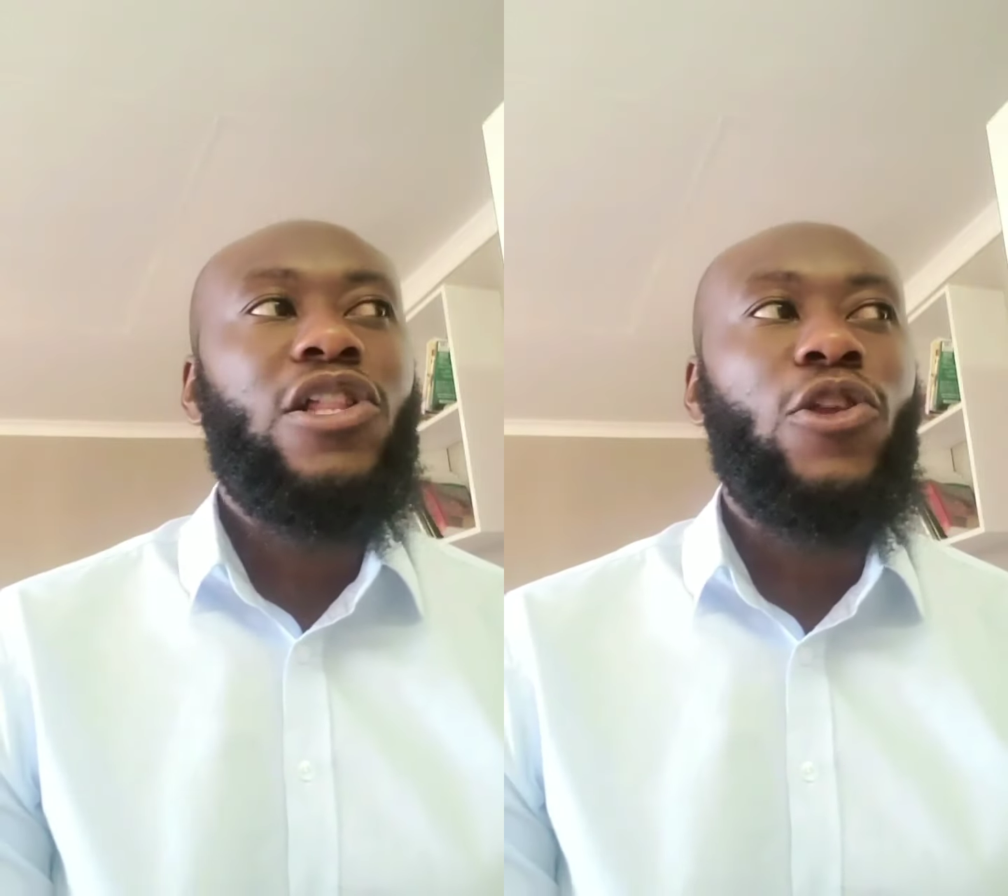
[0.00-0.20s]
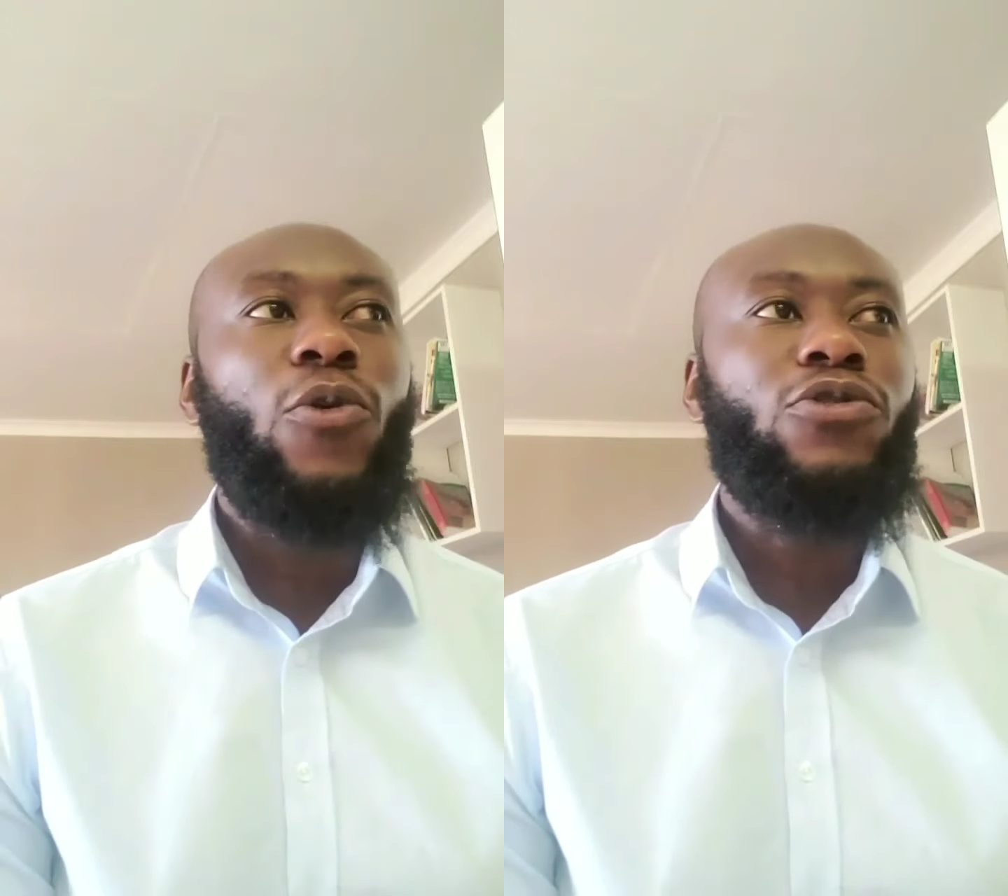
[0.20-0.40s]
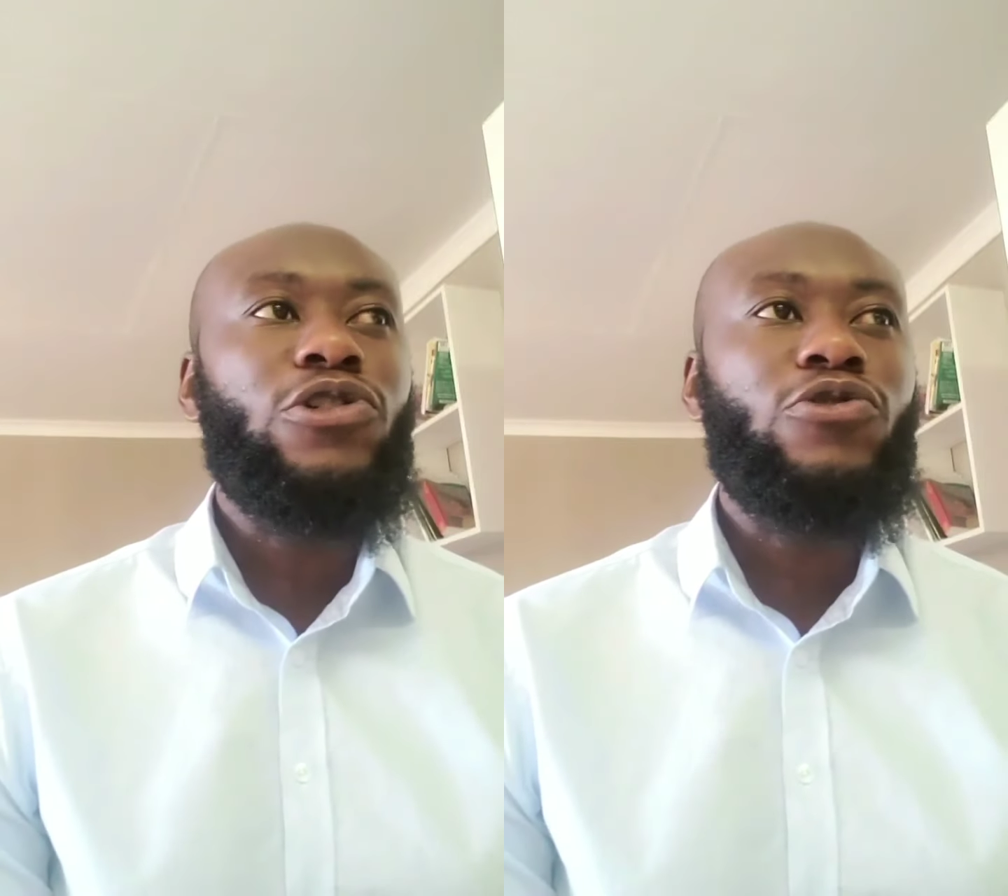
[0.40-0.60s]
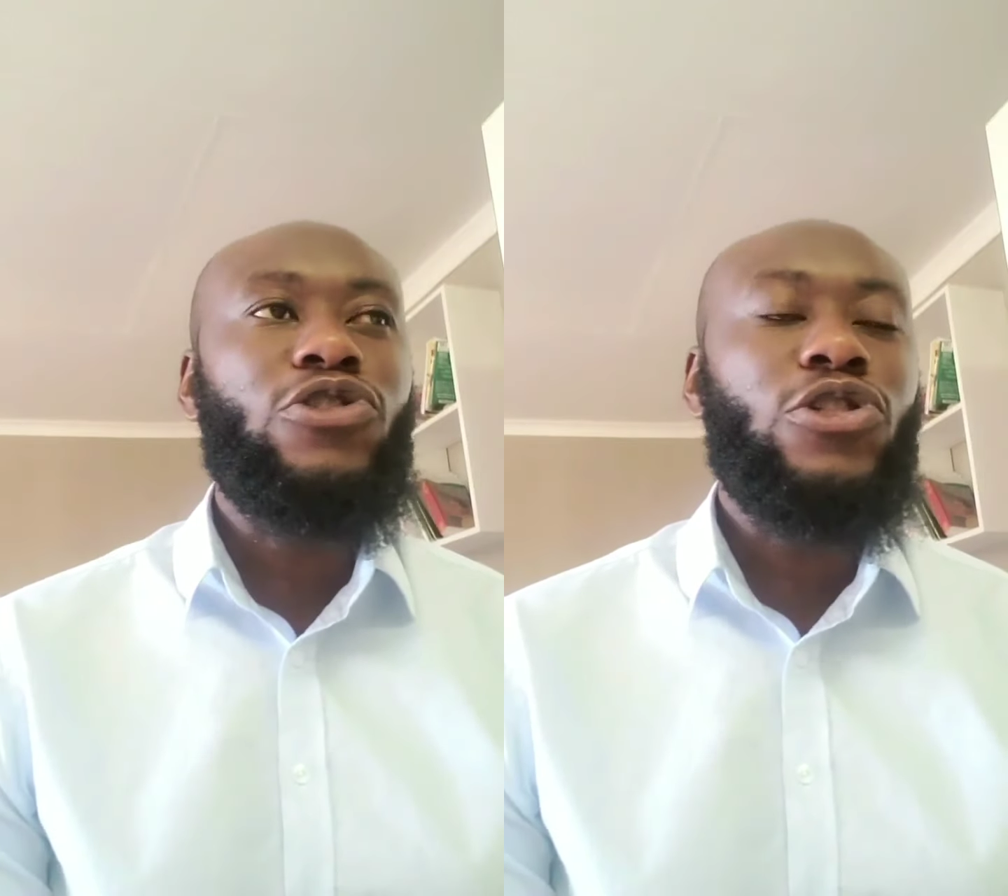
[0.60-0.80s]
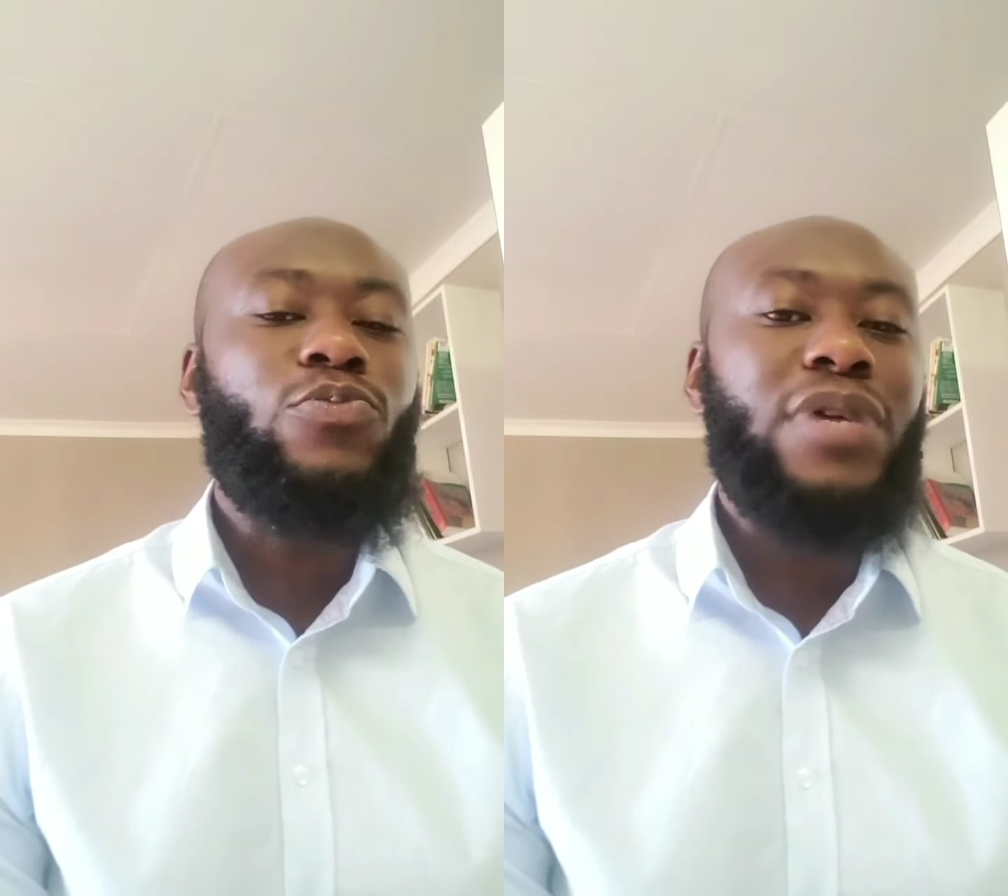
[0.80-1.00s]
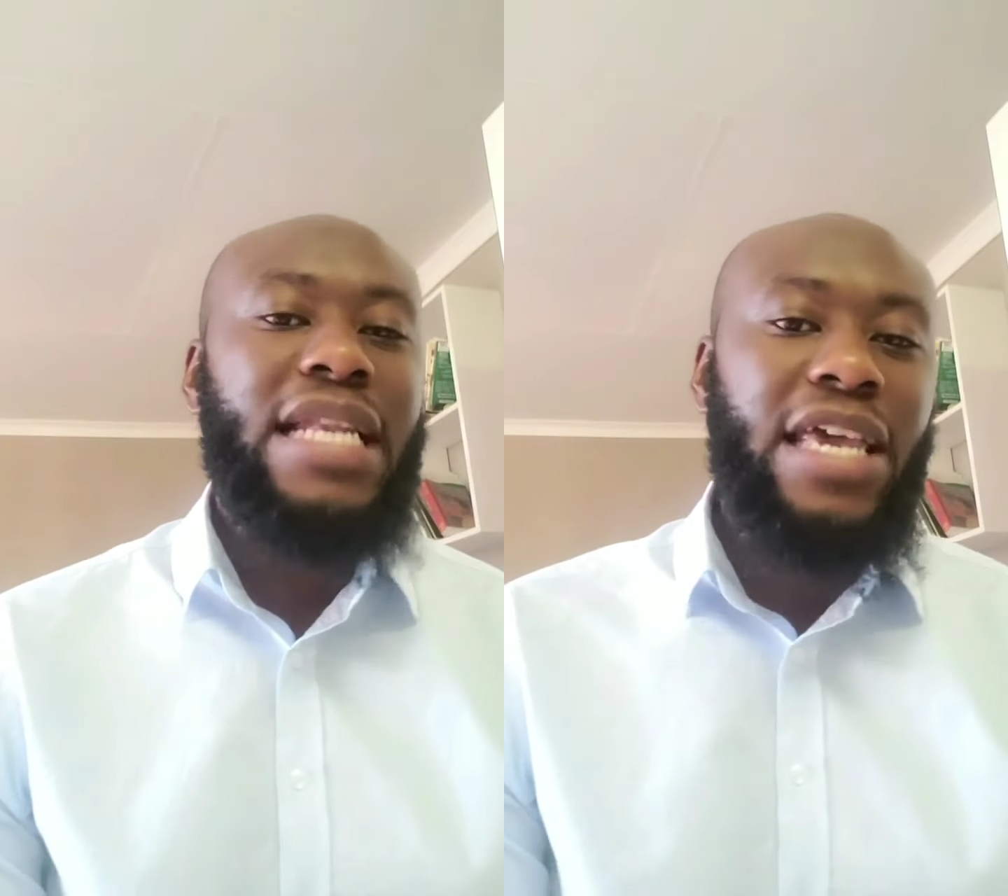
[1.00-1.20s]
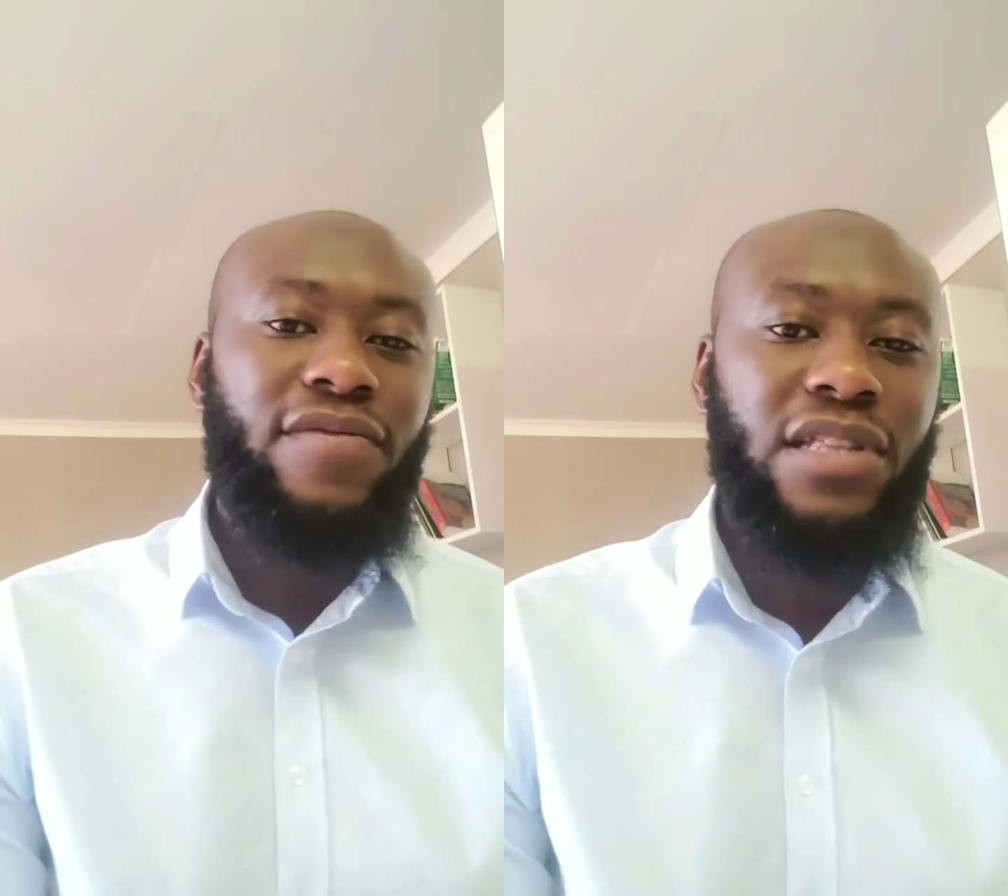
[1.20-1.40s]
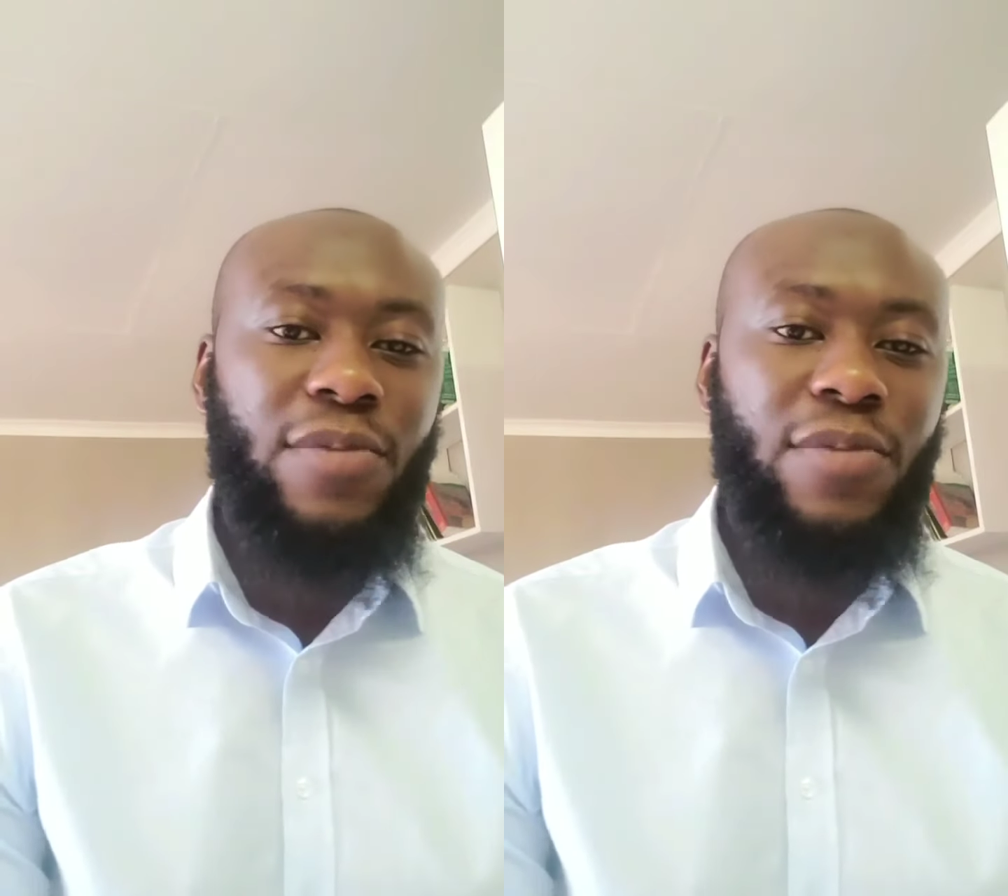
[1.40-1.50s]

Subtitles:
those who believe